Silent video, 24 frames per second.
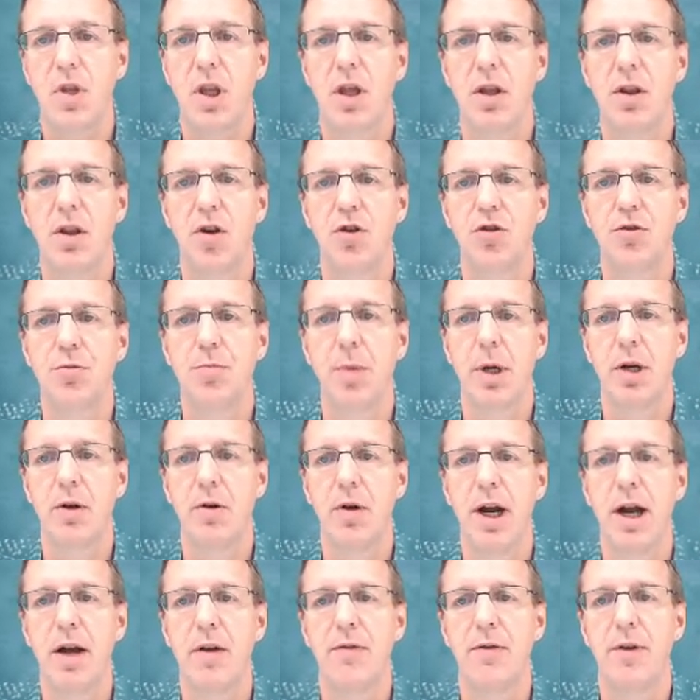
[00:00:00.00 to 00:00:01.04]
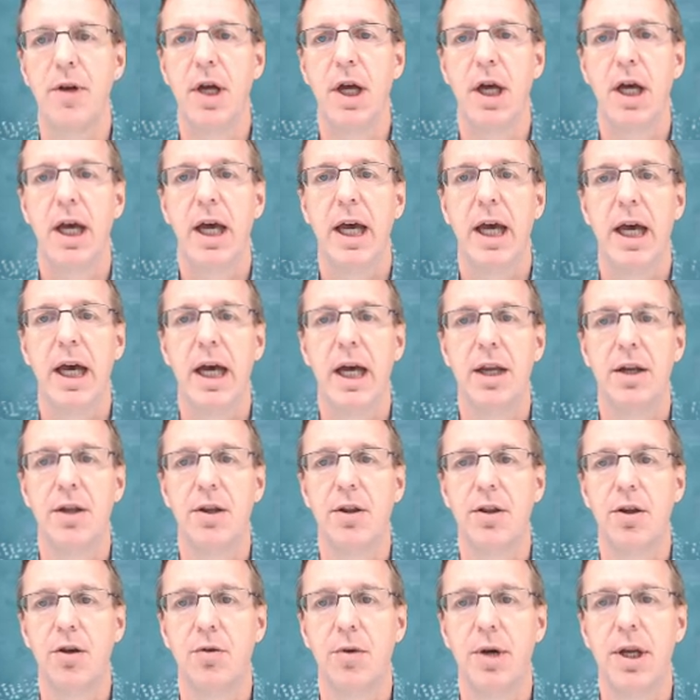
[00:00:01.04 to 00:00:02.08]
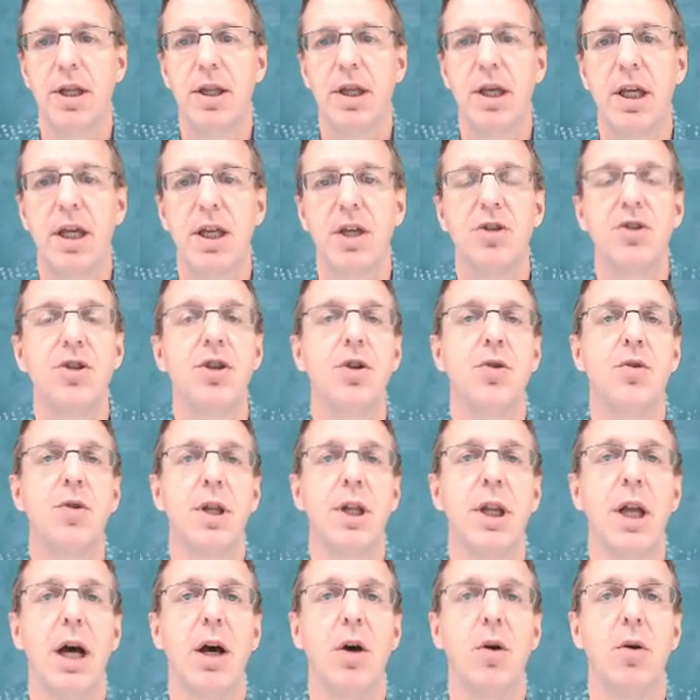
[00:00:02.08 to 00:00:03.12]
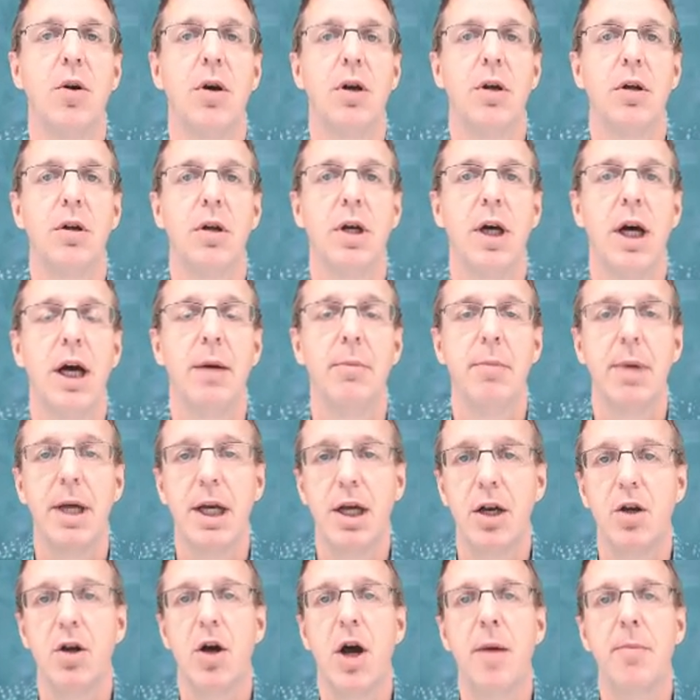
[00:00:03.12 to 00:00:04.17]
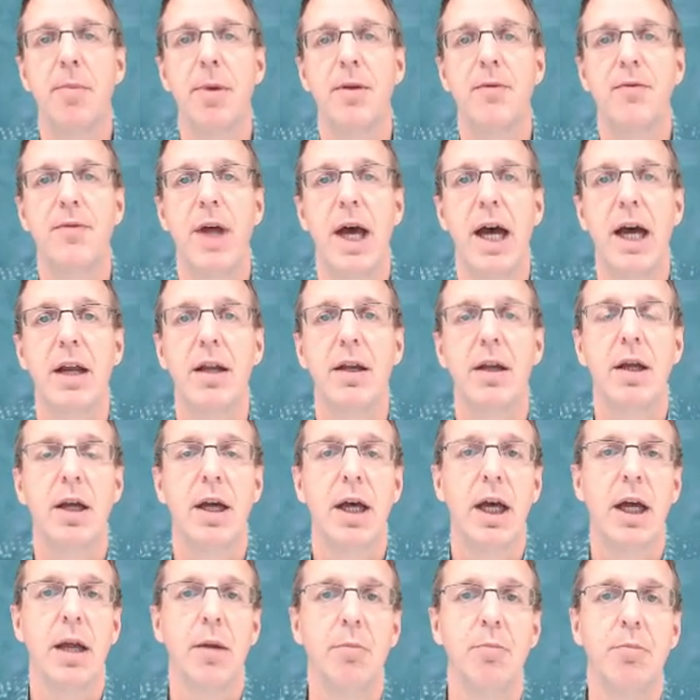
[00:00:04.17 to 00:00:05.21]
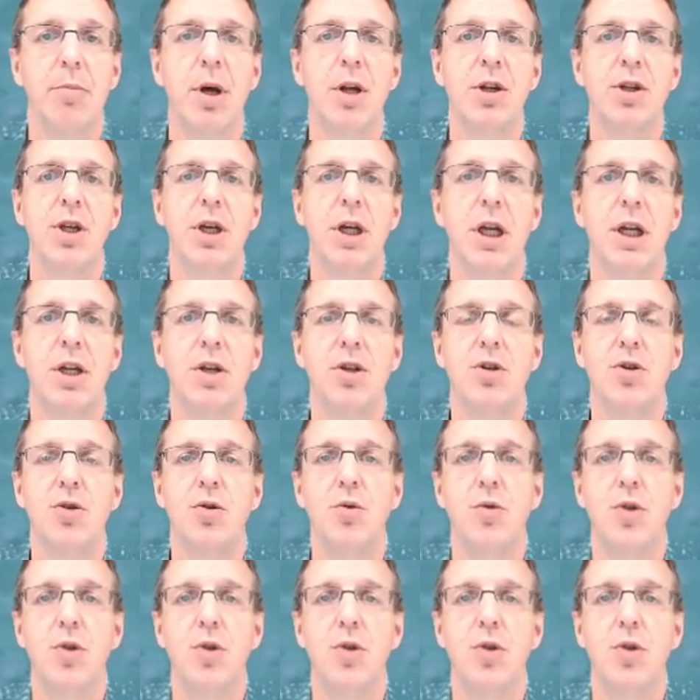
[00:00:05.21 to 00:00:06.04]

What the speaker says: There's my graph, and the great thing is you can now make a copy of that and punch it into